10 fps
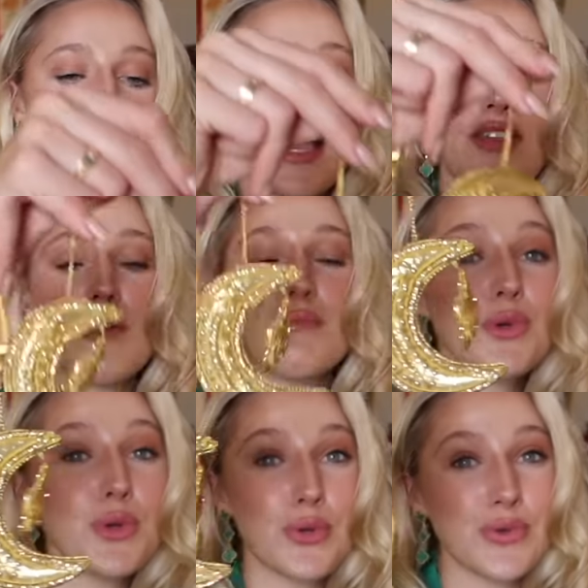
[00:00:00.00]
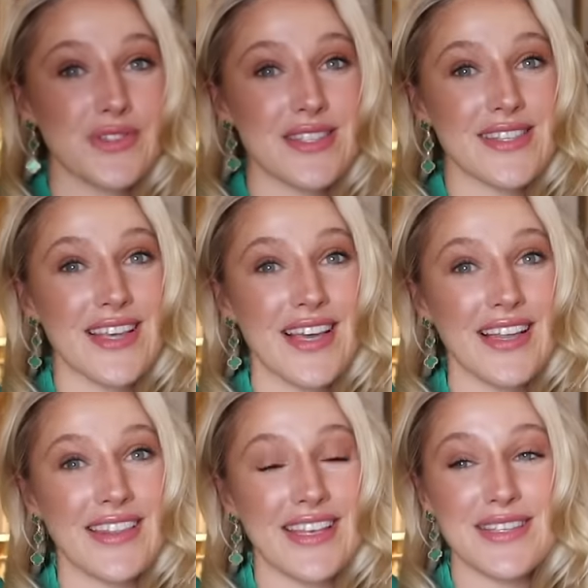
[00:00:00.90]
Again, the moons.
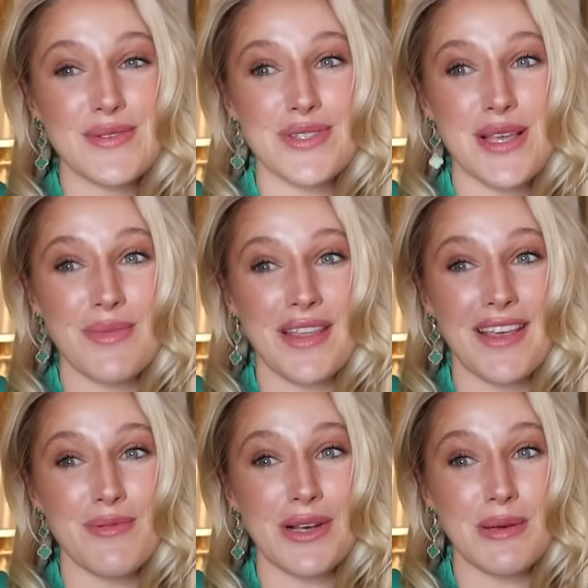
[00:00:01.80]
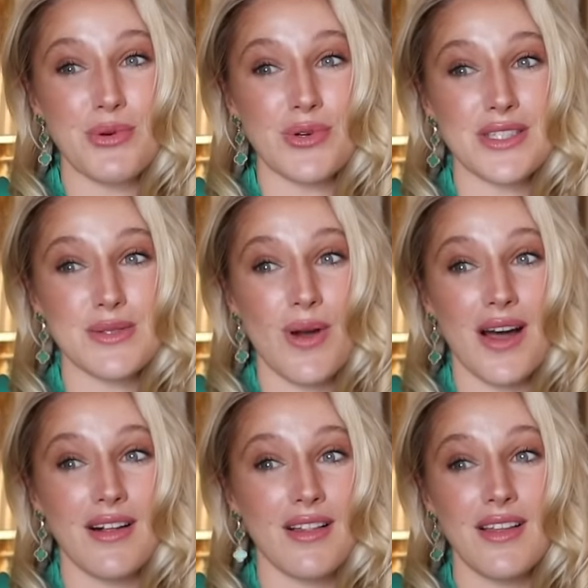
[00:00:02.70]
These were something Kimberly bought as
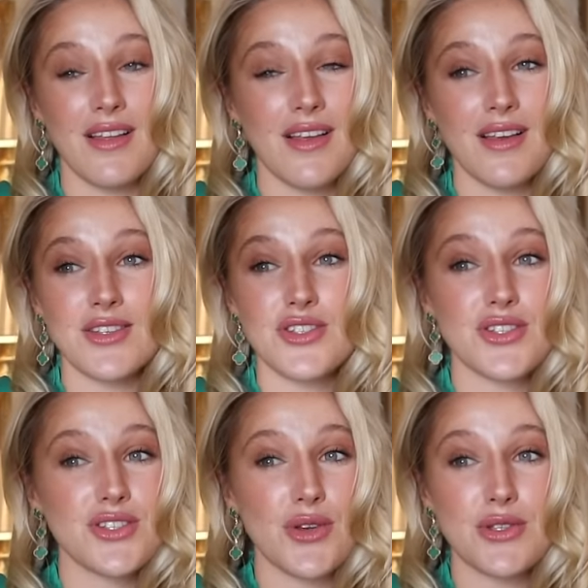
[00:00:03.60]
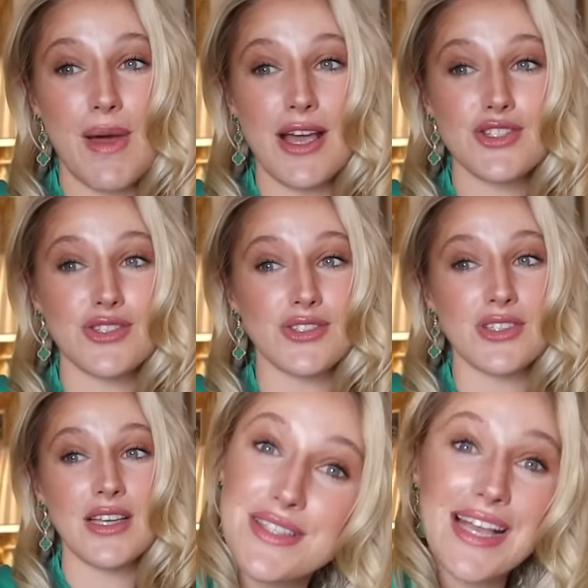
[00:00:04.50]
well. It's just so special.
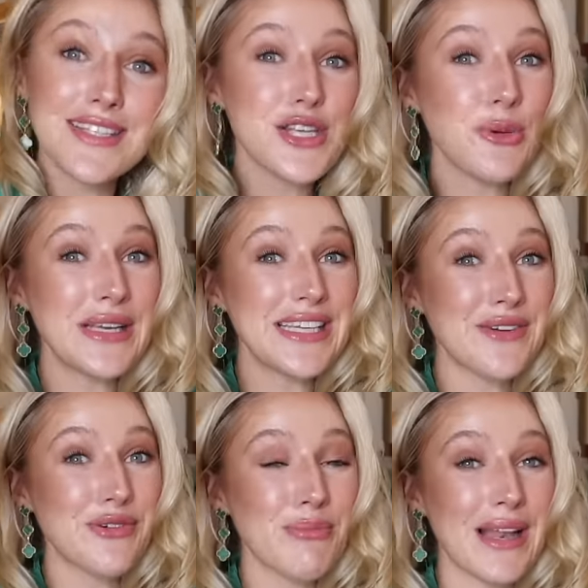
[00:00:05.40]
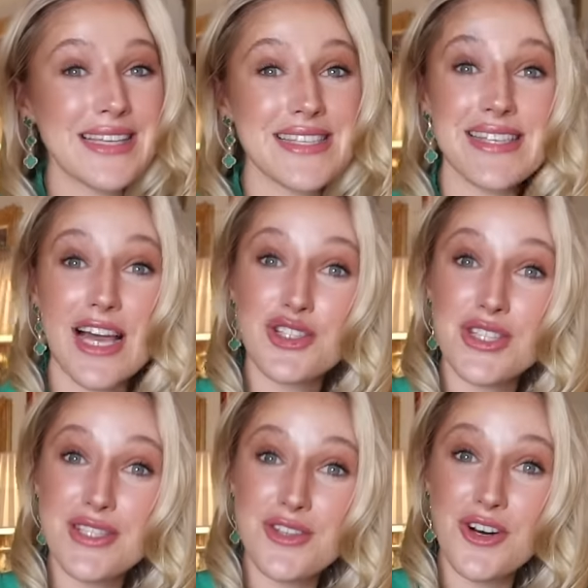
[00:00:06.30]
And so many different places actually
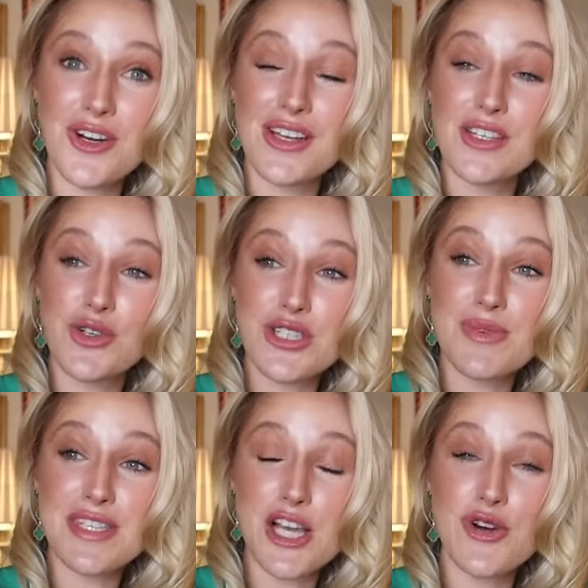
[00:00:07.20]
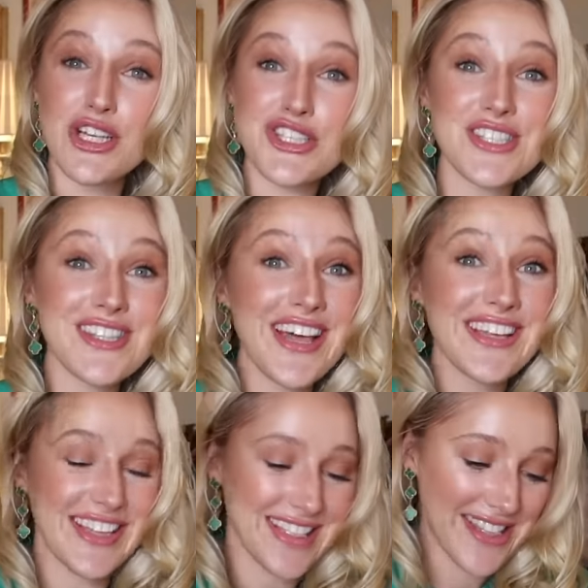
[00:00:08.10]
stock Christmas decorations
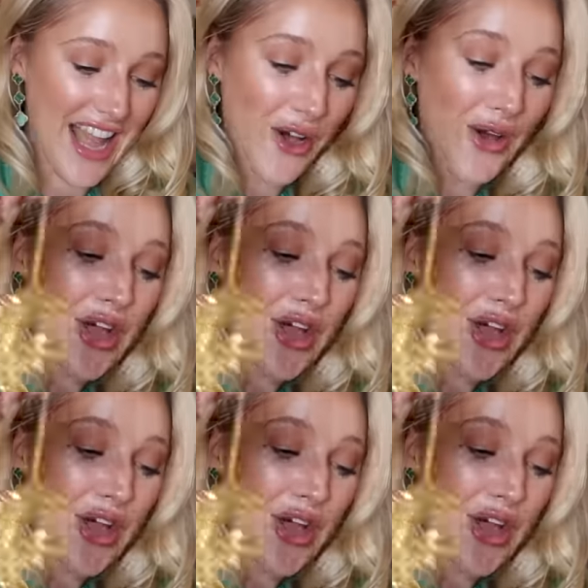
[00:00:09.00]
like this now.